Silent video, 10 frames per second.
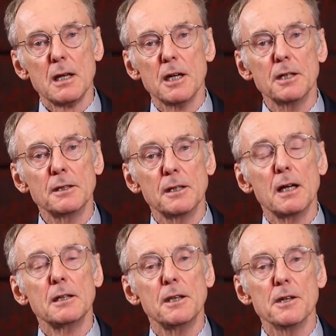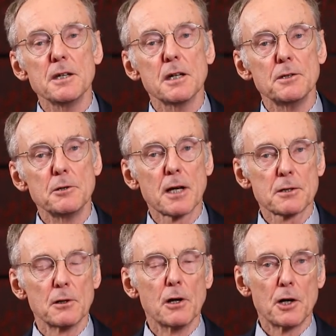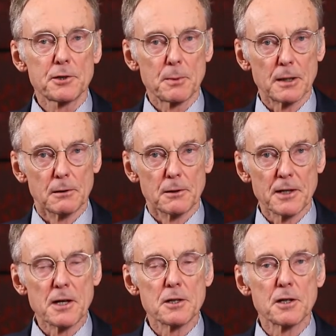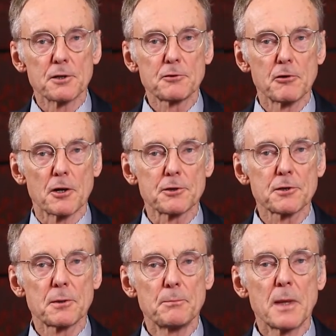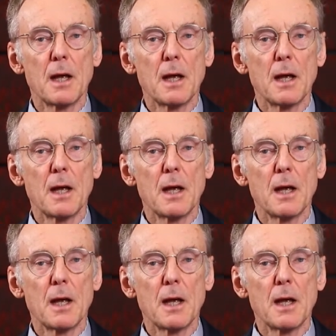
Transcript: in the Newcastle Hospitals NHS Trust.